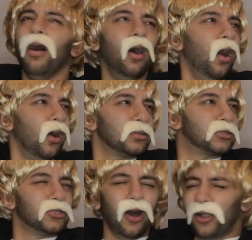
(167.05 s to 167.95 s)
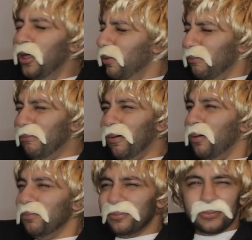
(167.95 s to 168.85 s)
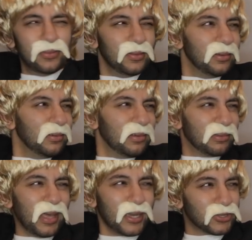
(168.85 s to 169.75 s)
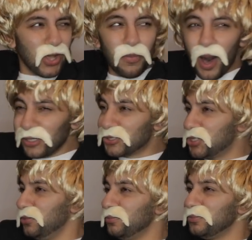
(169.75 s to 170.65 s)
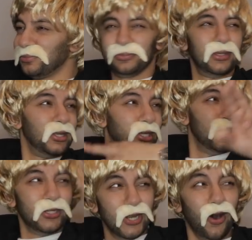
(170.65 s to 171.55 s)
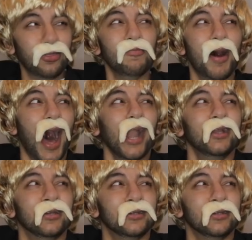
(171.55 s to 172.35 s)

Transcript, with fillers: Oh, son. Thank you so much. You're the man.